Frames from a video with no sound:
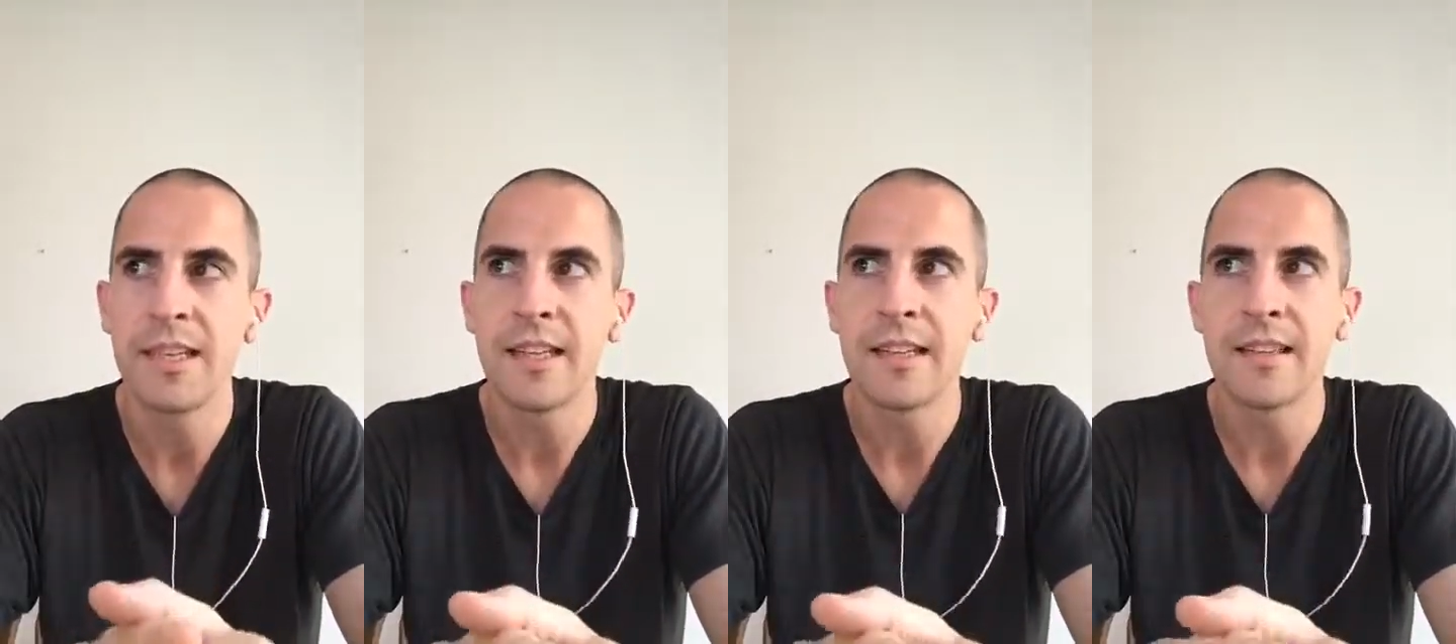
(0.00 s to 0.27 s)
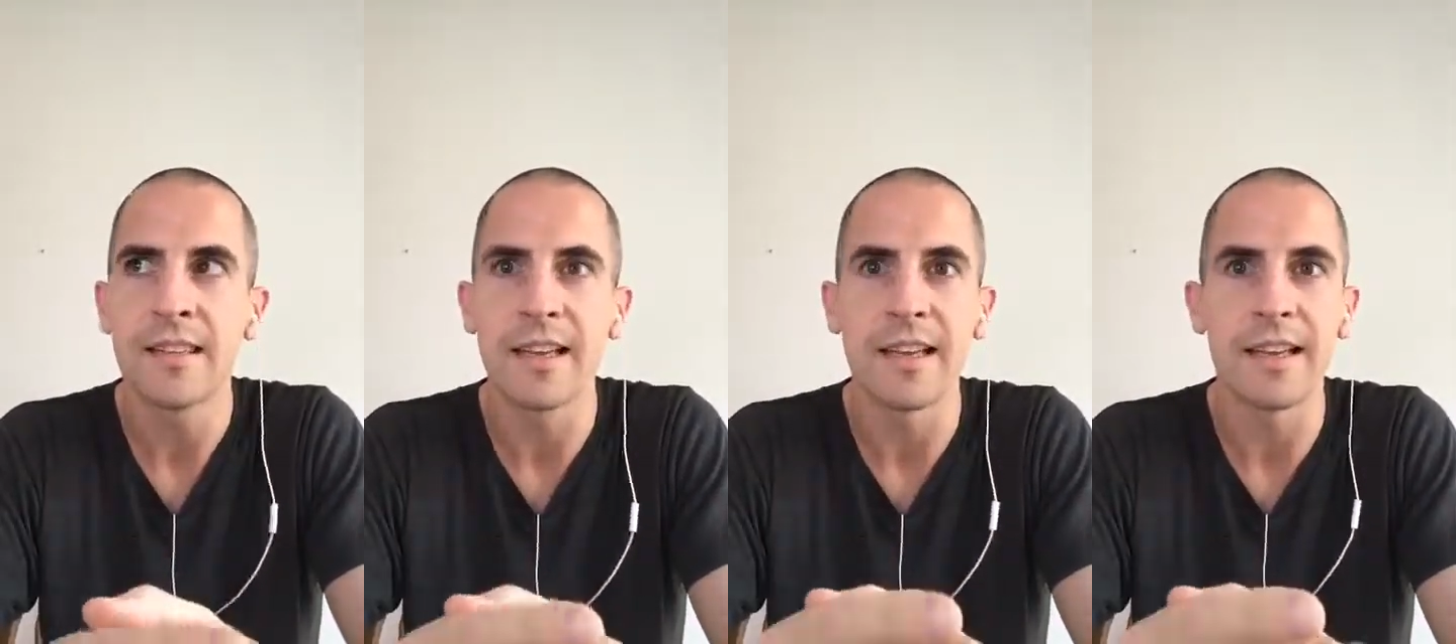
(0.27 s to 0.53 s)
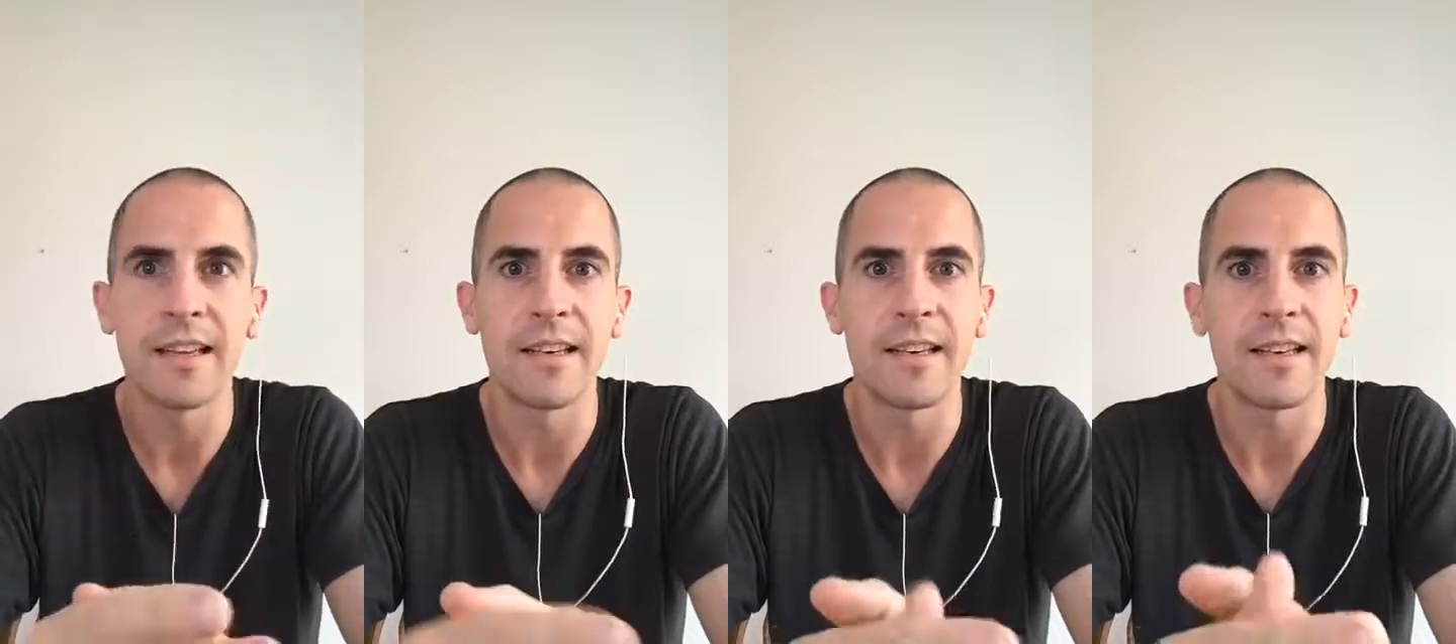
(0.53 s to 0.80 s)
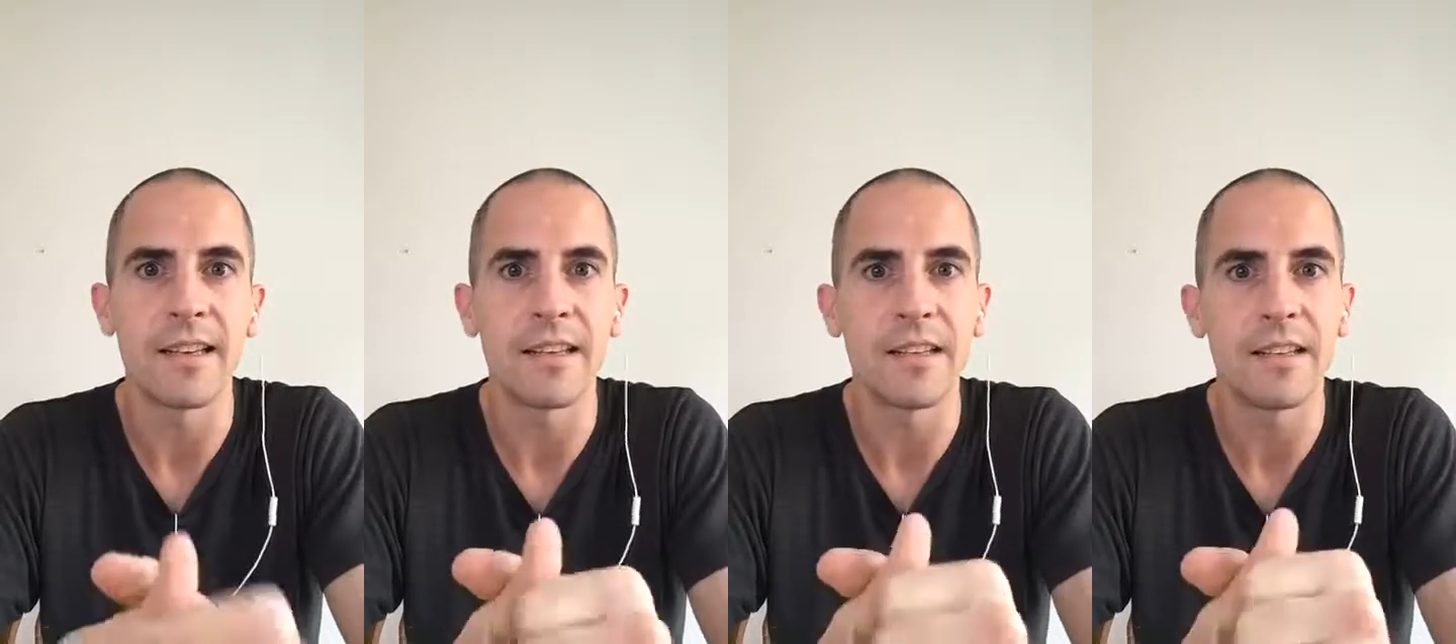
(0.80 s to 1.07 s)

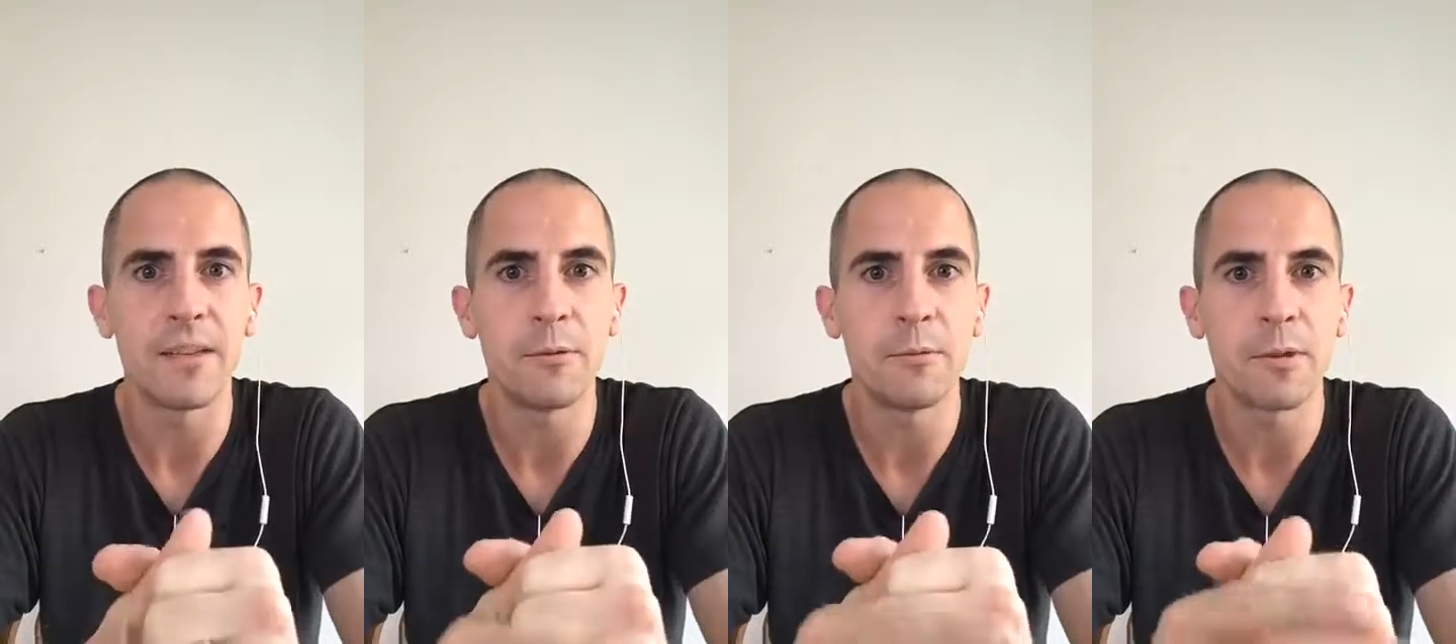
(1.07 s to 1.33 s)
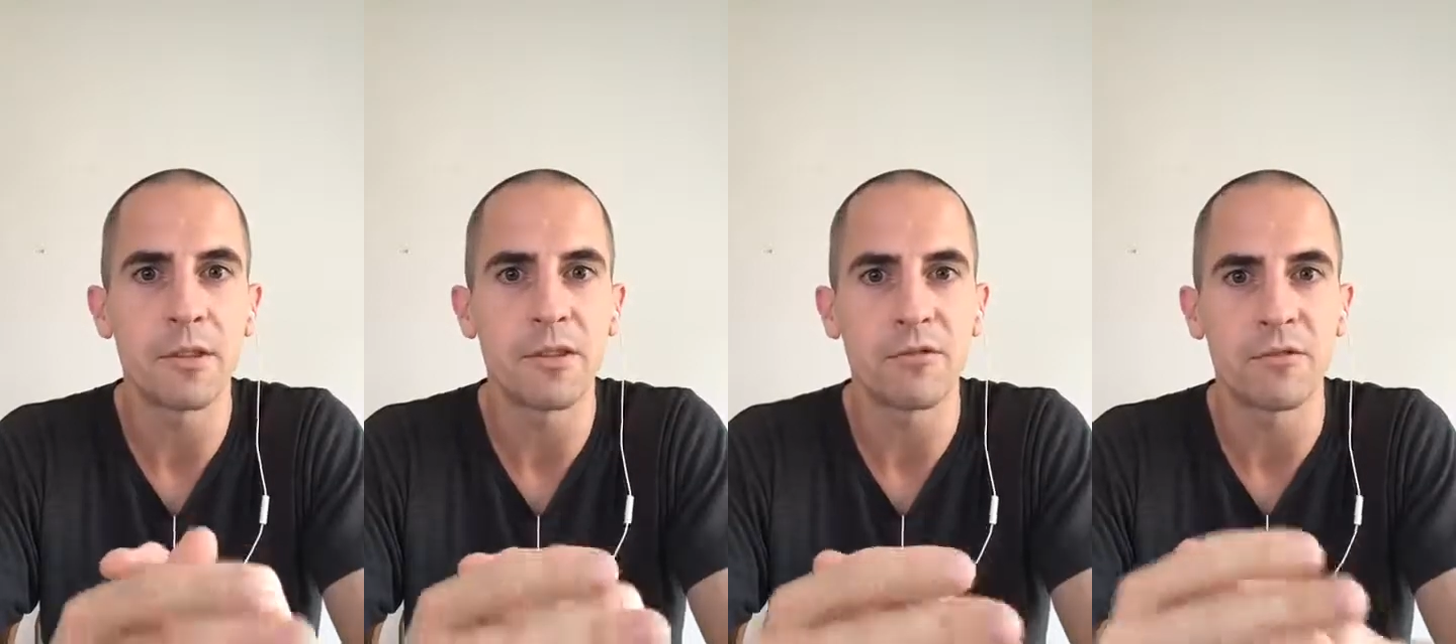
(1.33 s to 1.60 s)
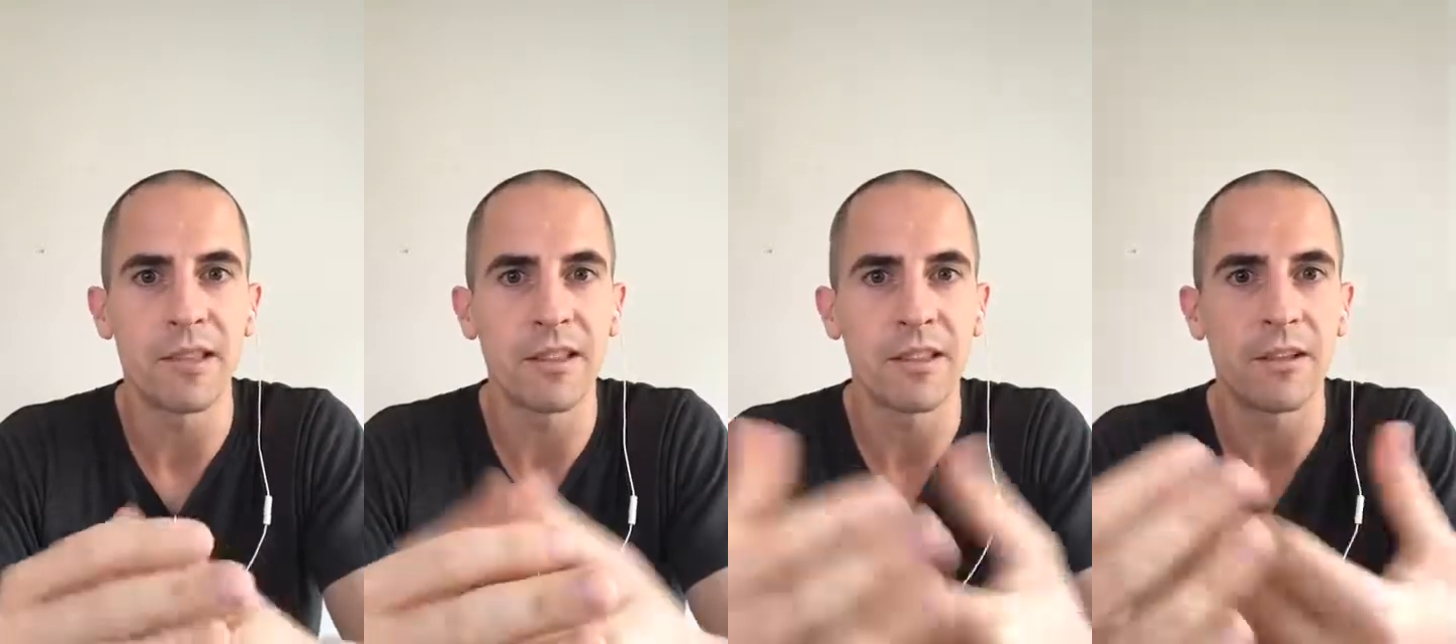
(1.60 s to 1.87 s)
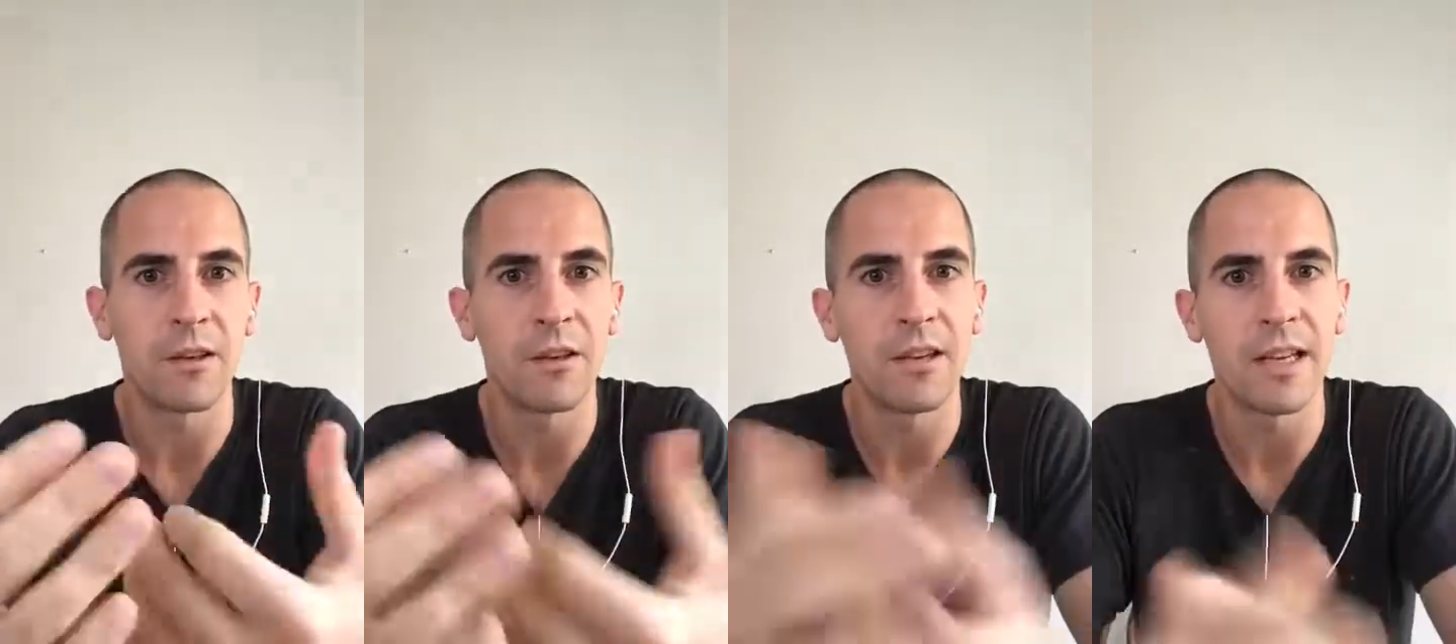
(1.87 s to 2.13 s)
then you will
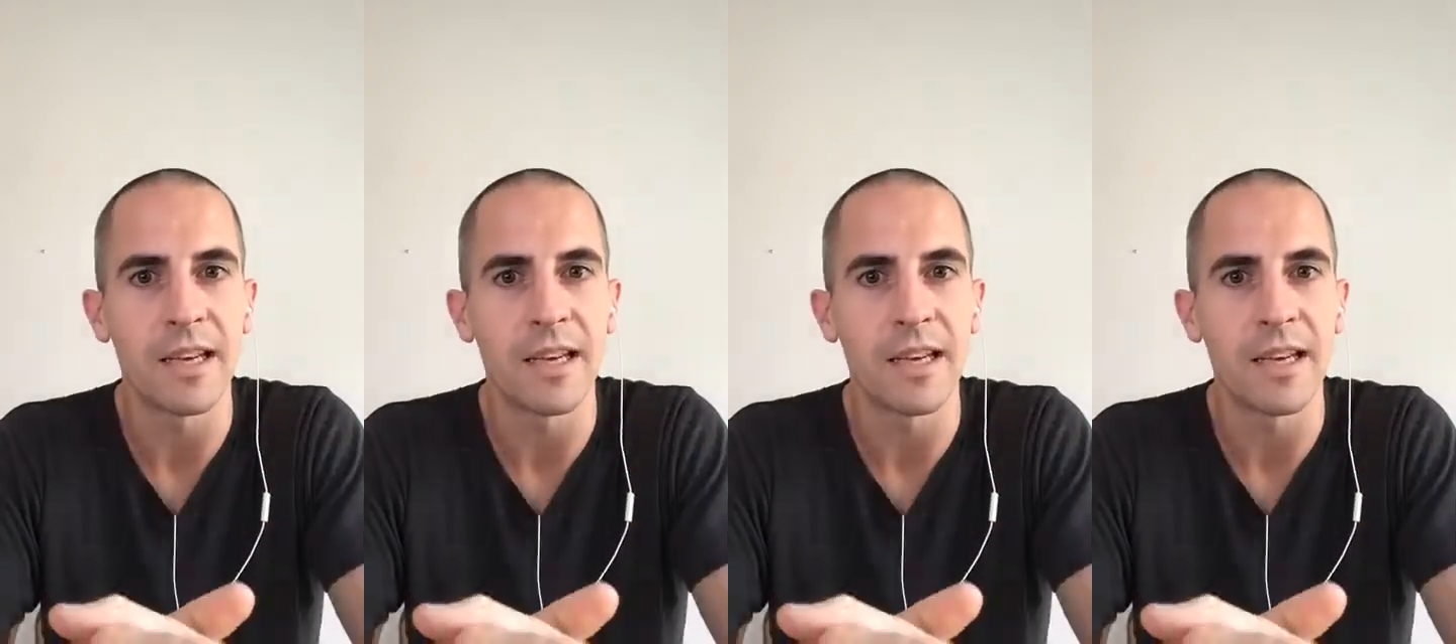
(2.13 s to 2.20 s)
strengthen all